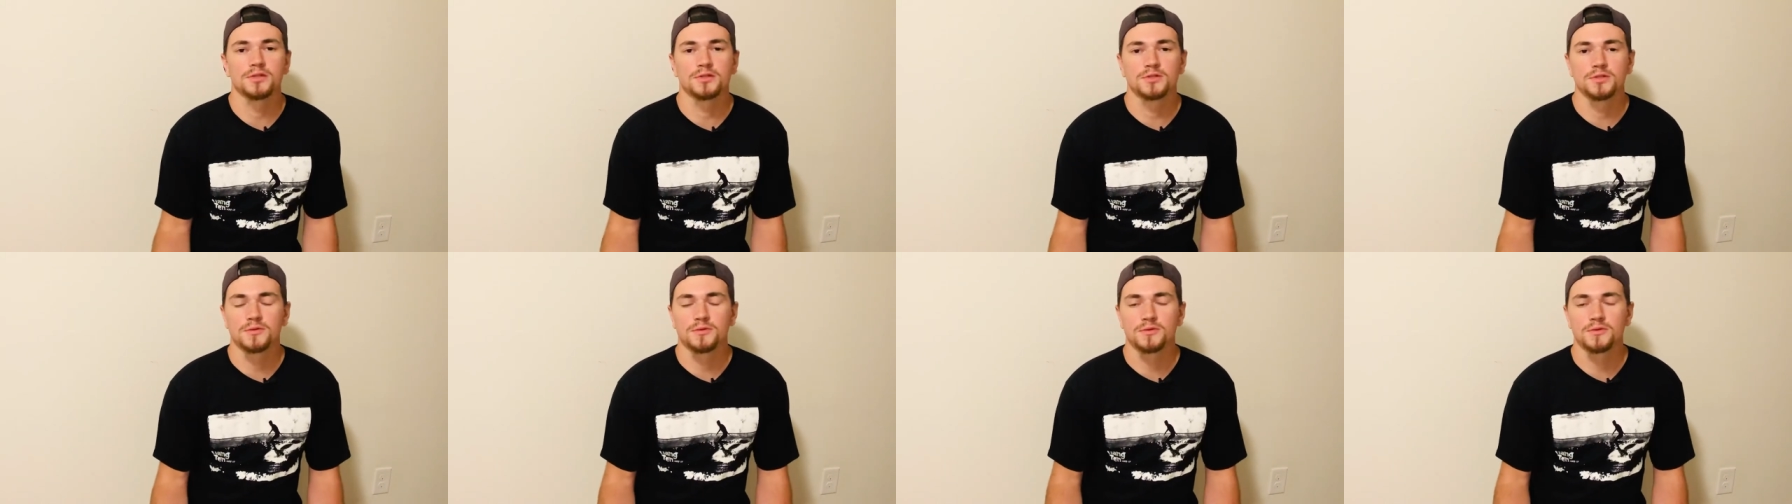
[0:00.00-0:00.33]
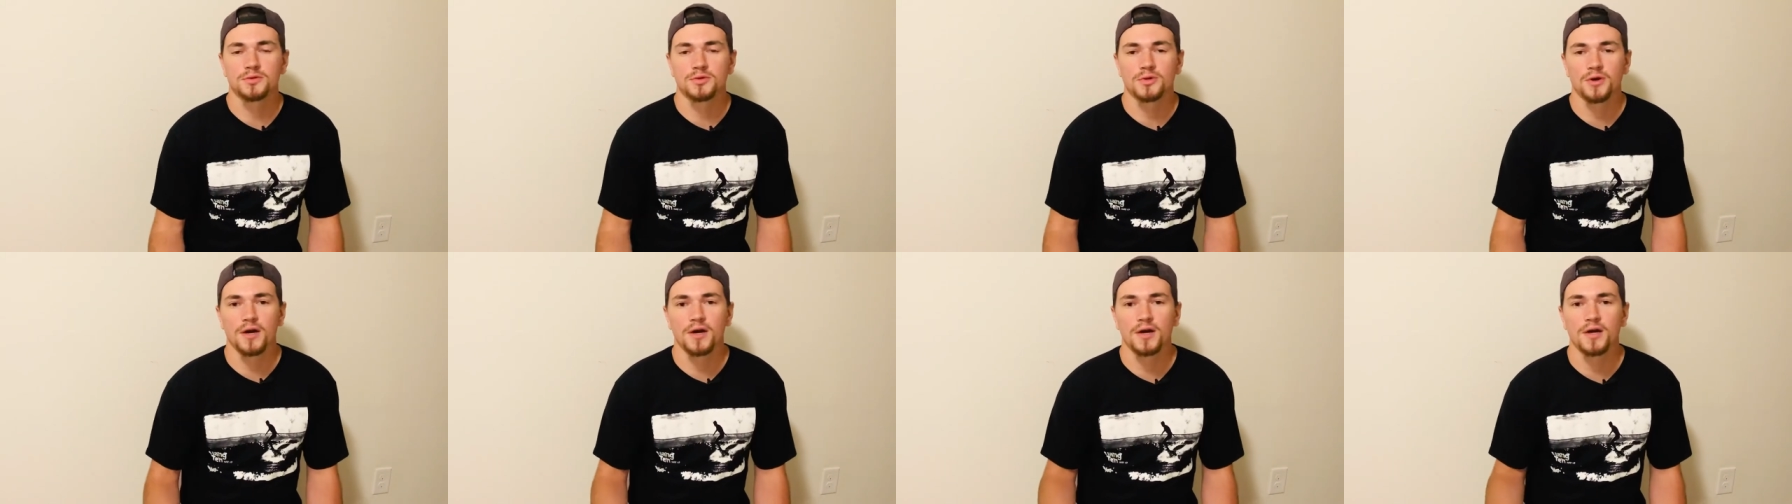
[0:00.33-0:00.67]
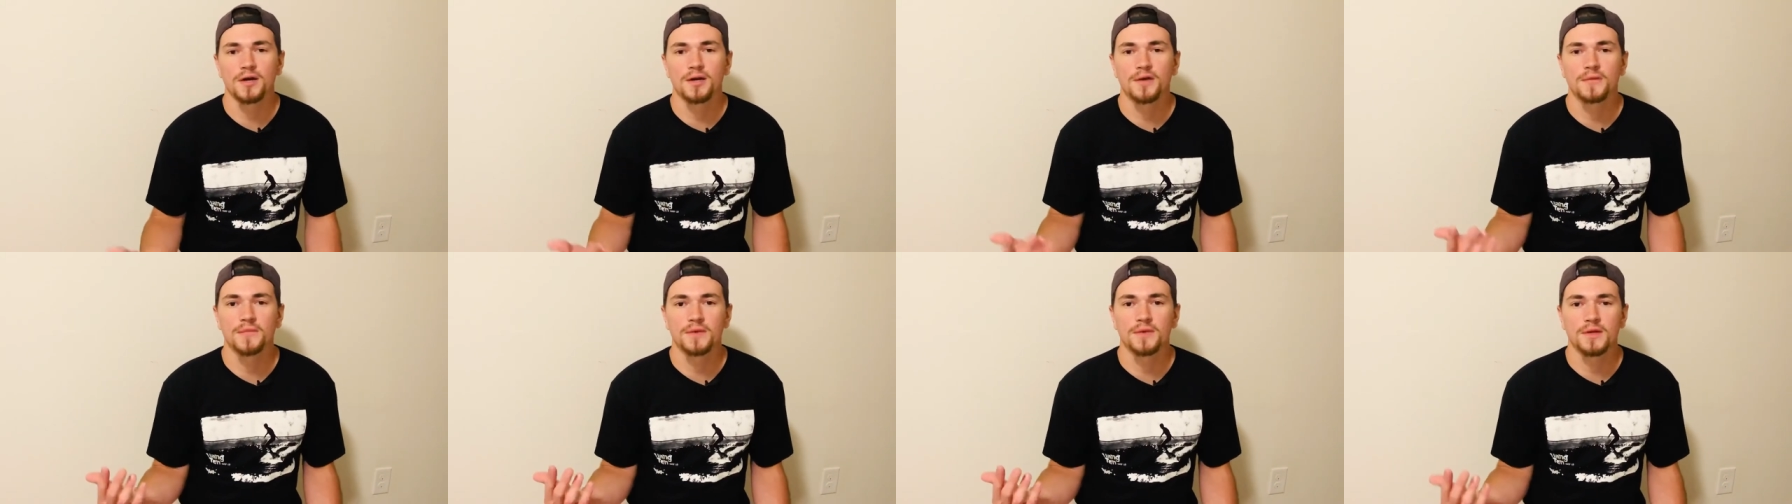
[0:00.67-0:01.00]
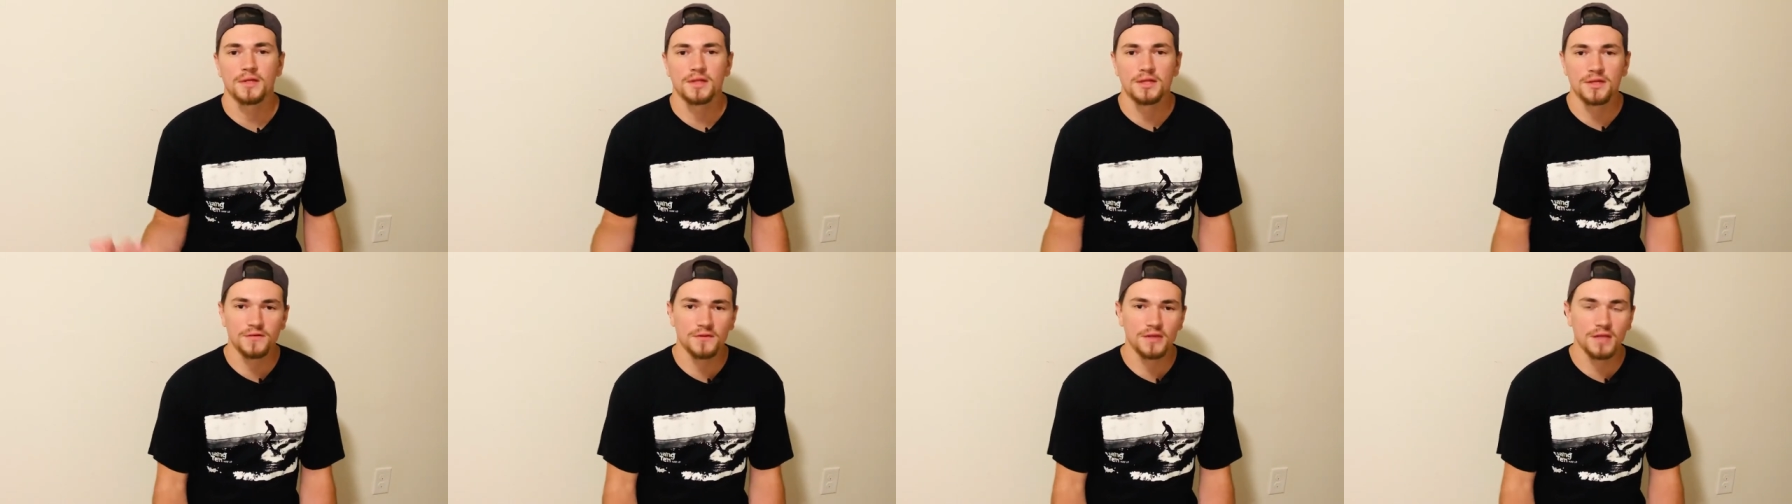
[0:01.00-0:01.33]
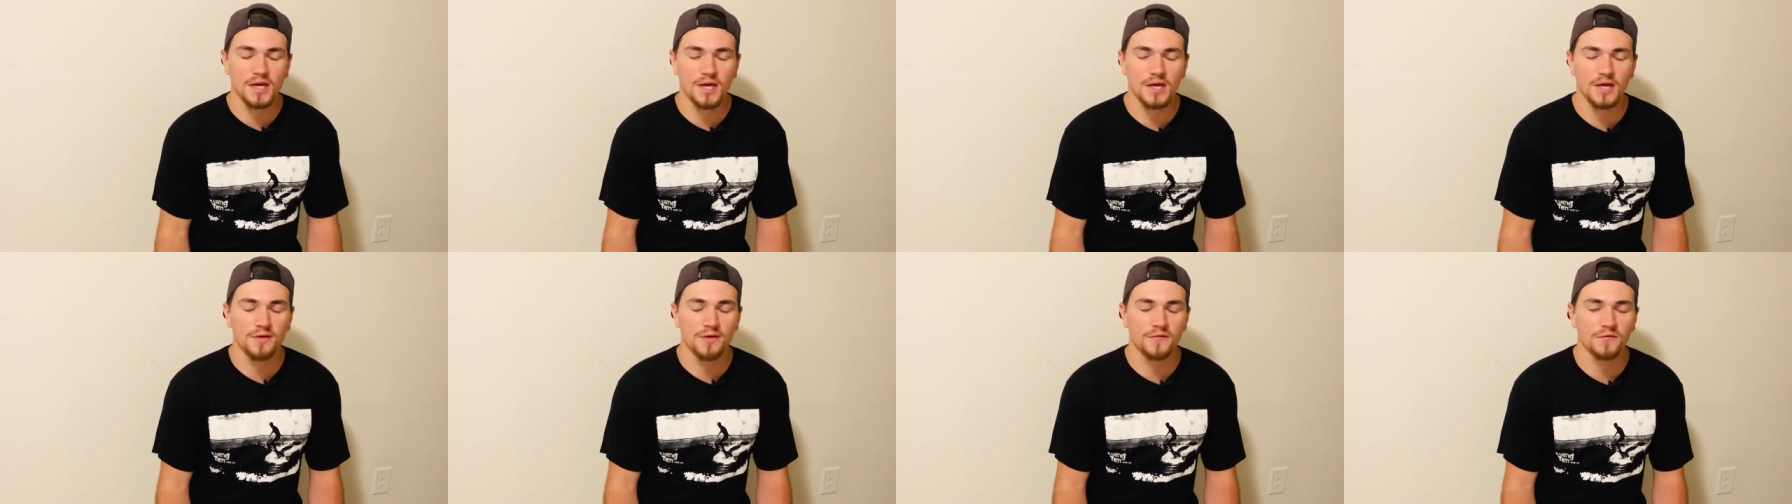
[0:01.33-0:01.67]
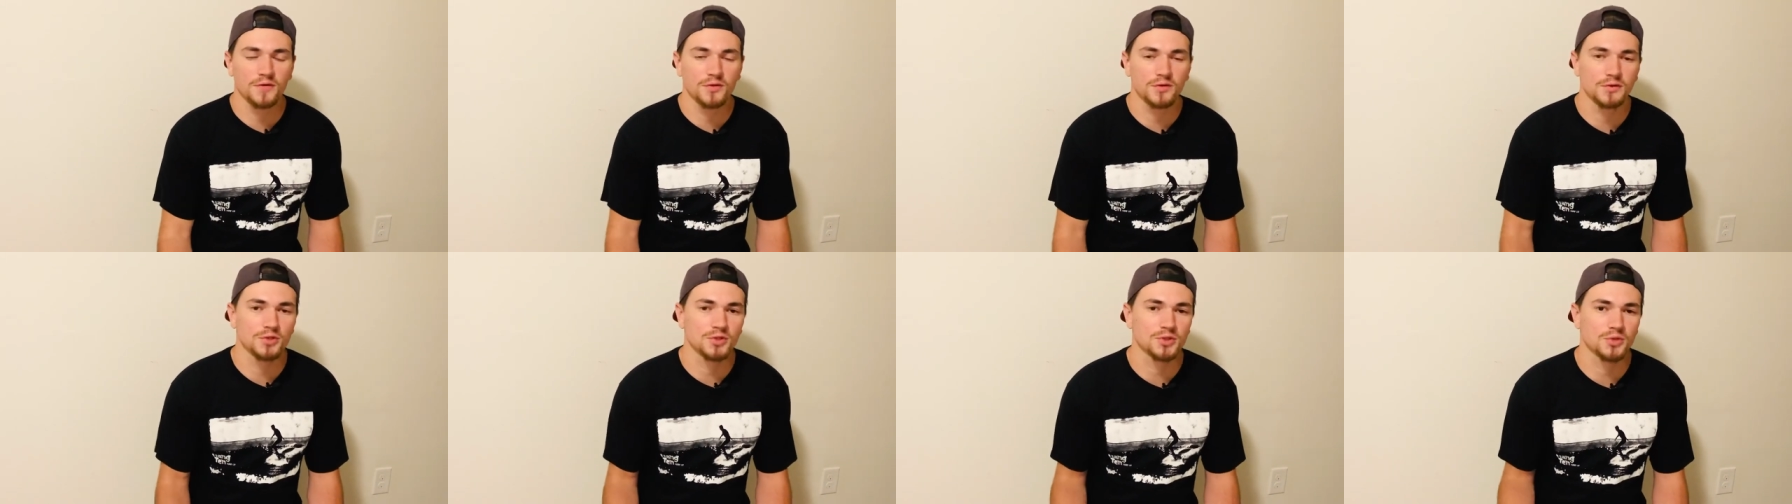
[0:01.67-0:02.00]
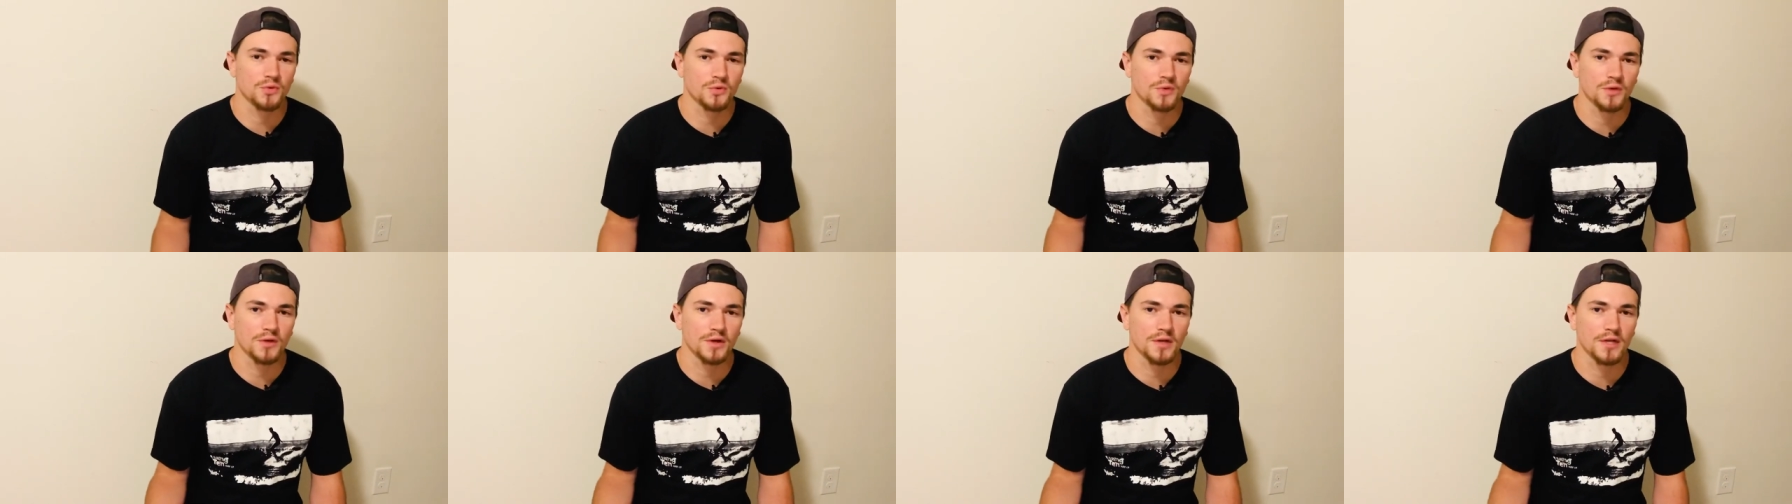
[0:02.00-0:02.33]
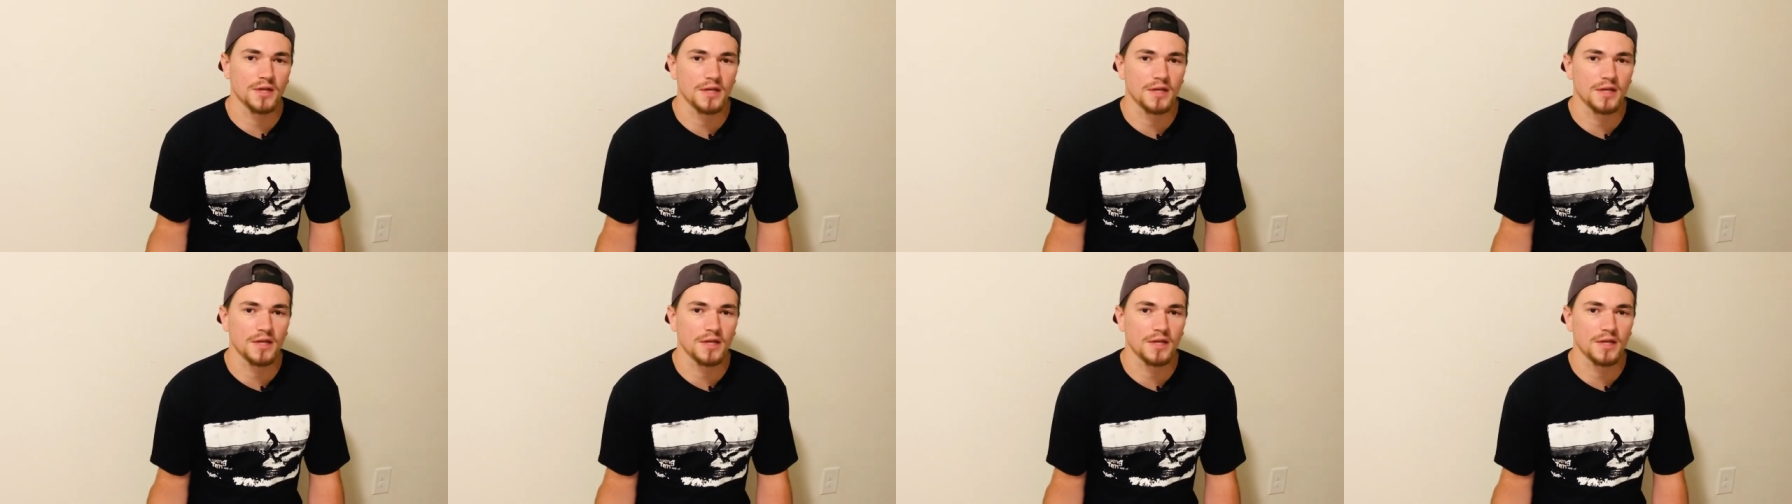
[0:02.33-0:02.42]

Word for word: subscribe, leave a like if you enjoyed,